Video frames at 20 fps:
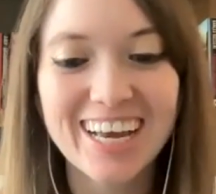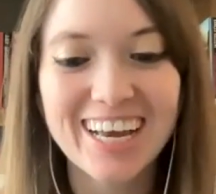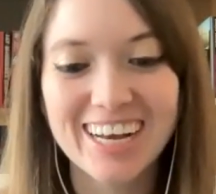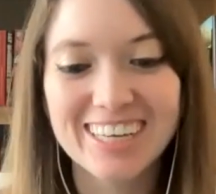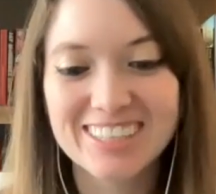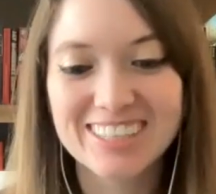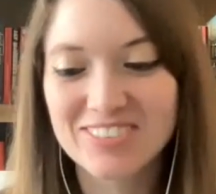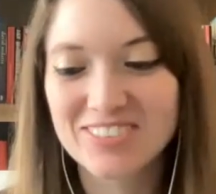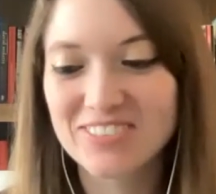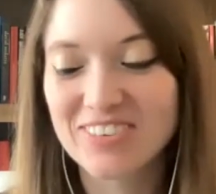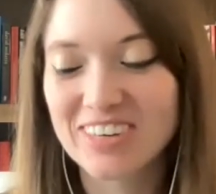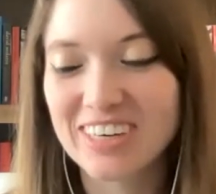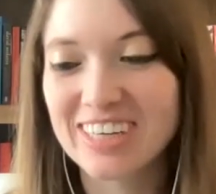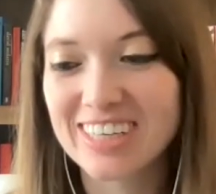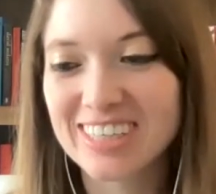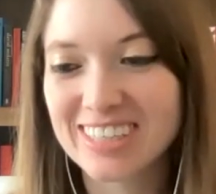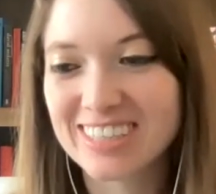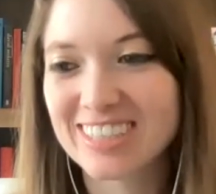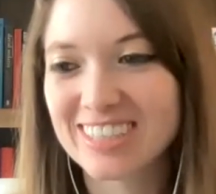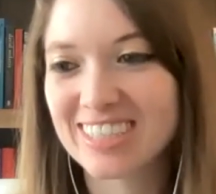It's been very
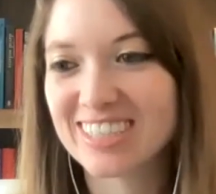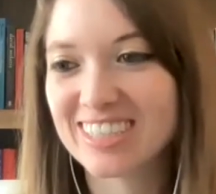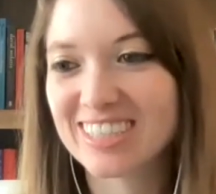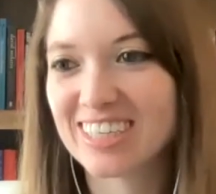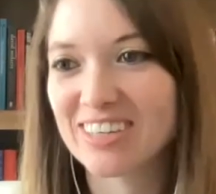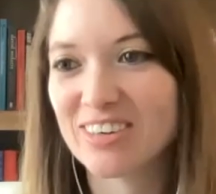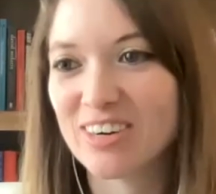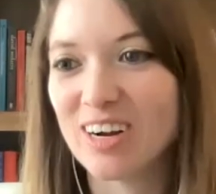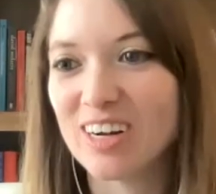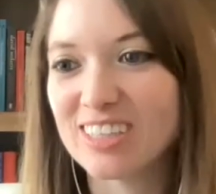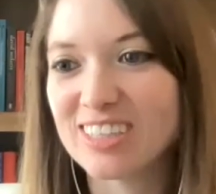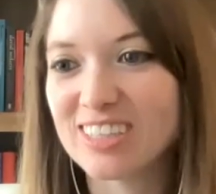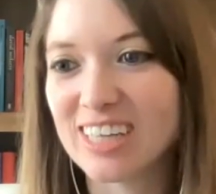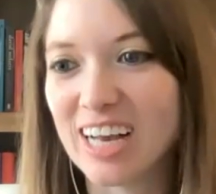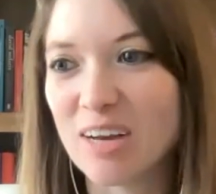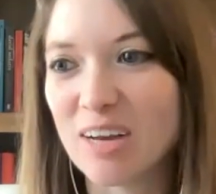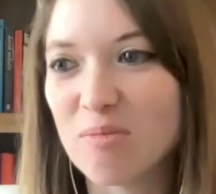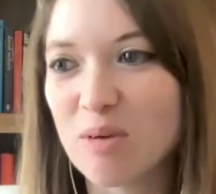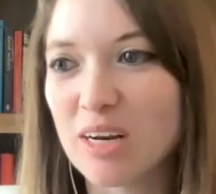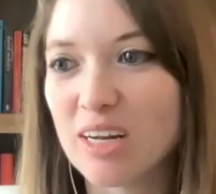consistent across
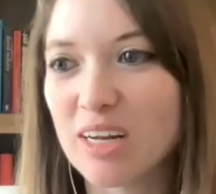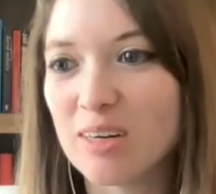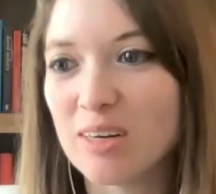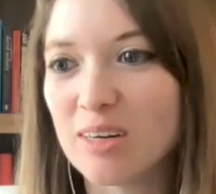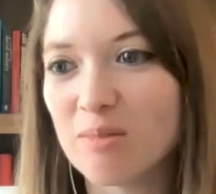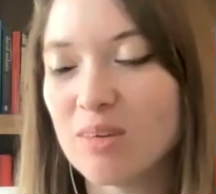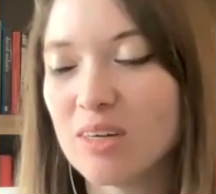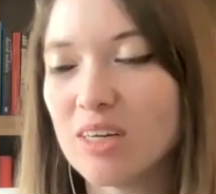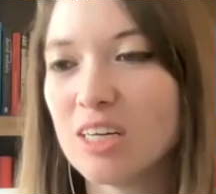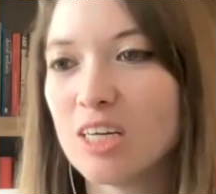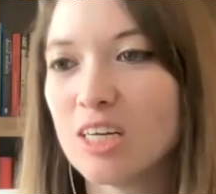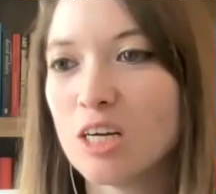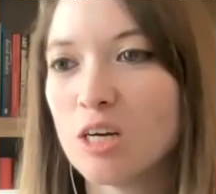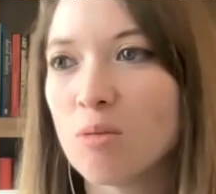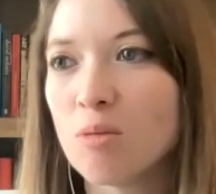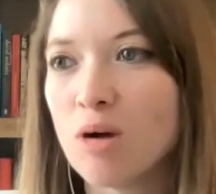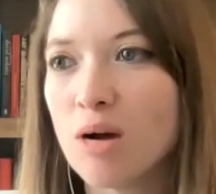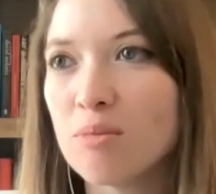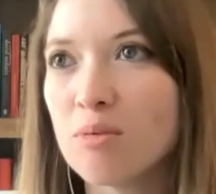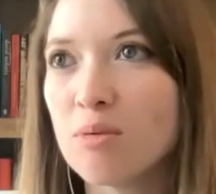that, but I'm
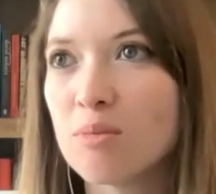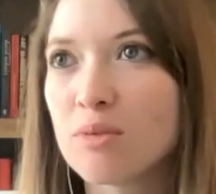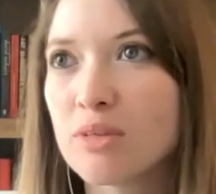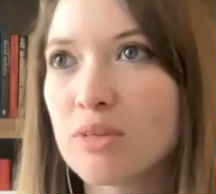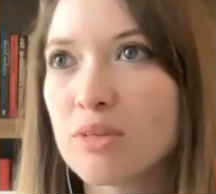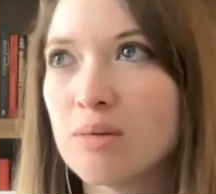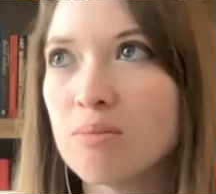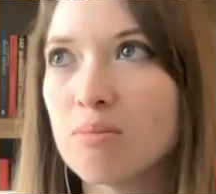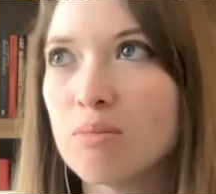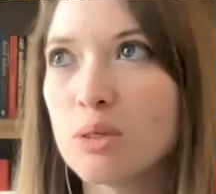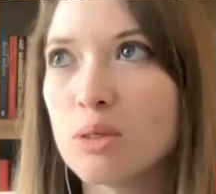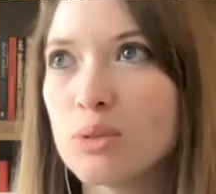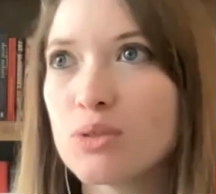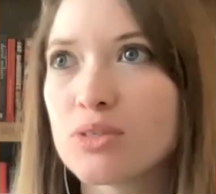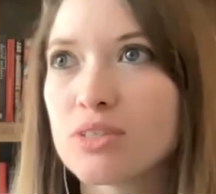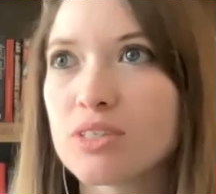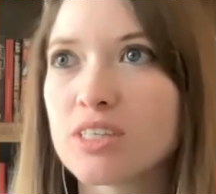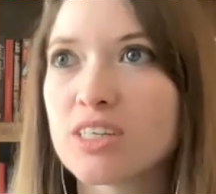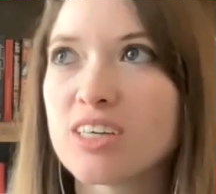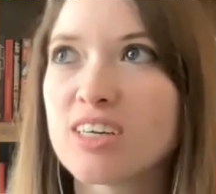probably
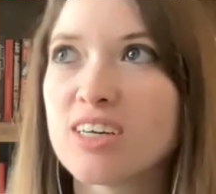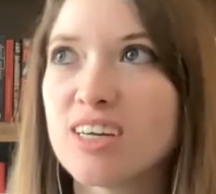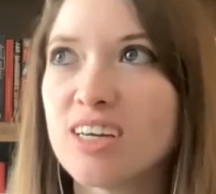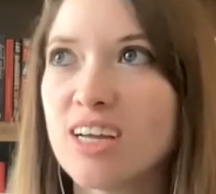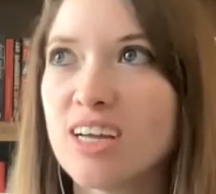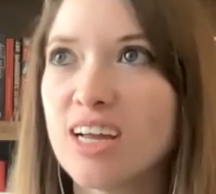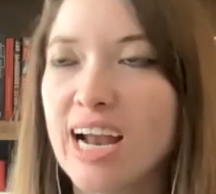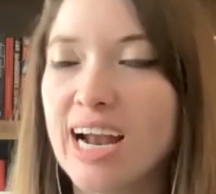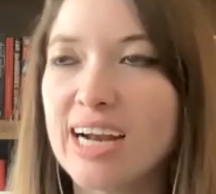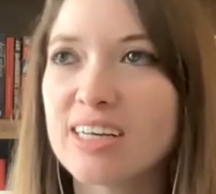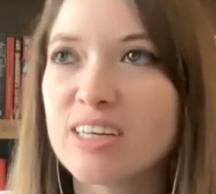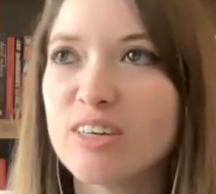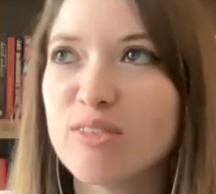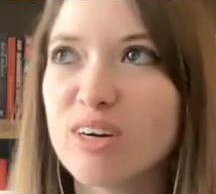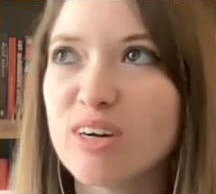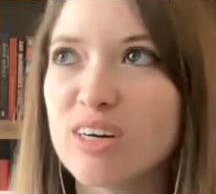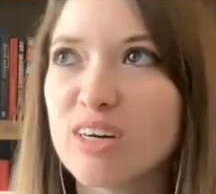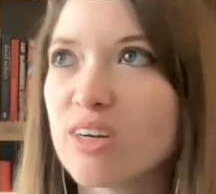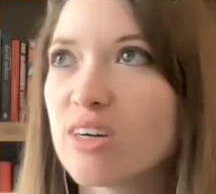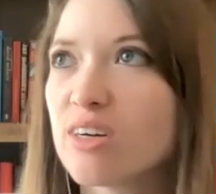most active
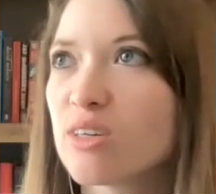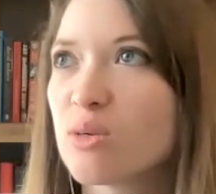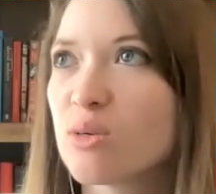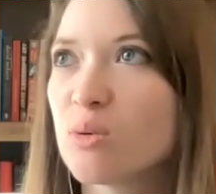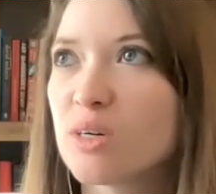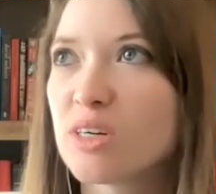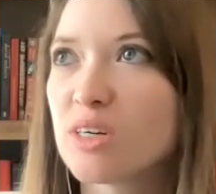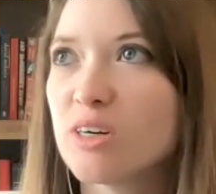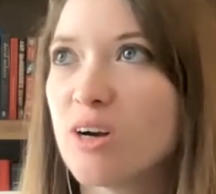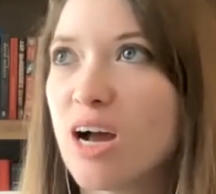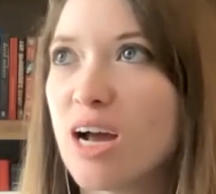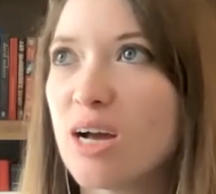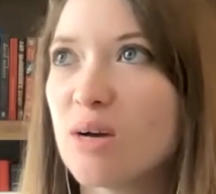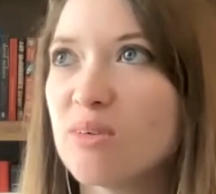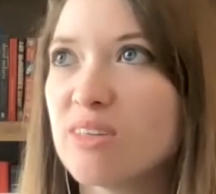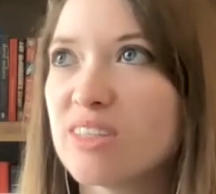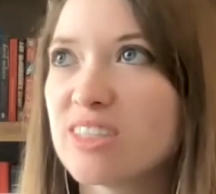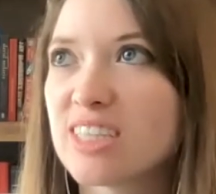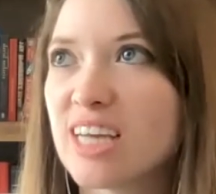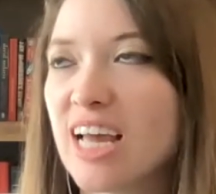on Twitter, I
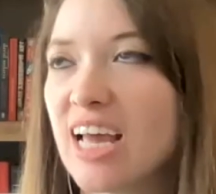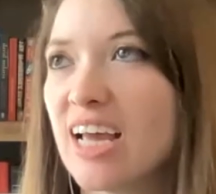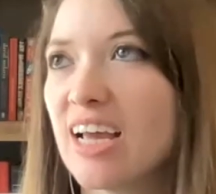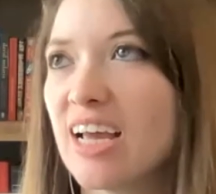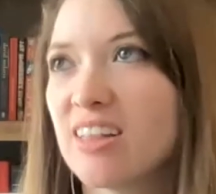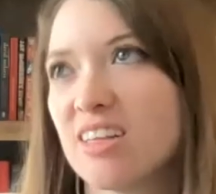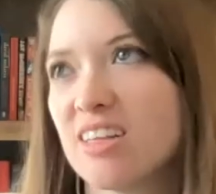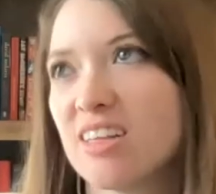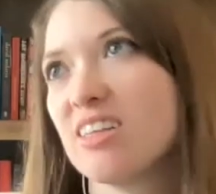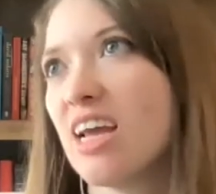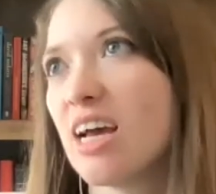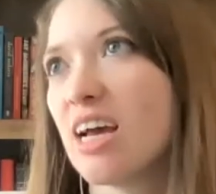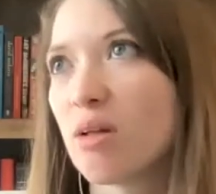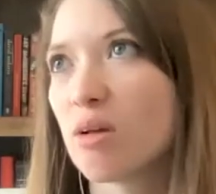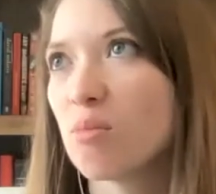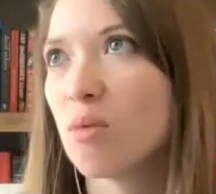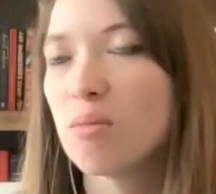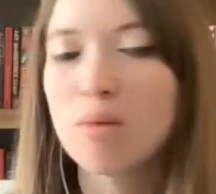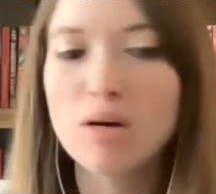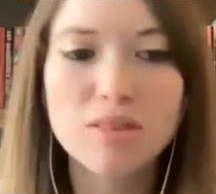would say. And then, yeah,
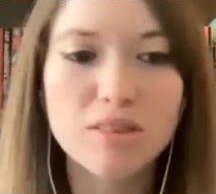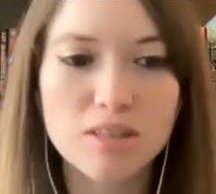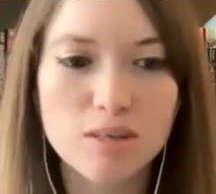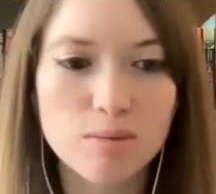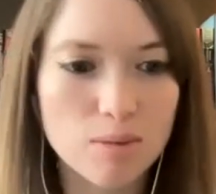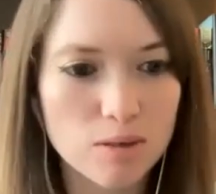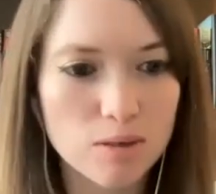like my monthly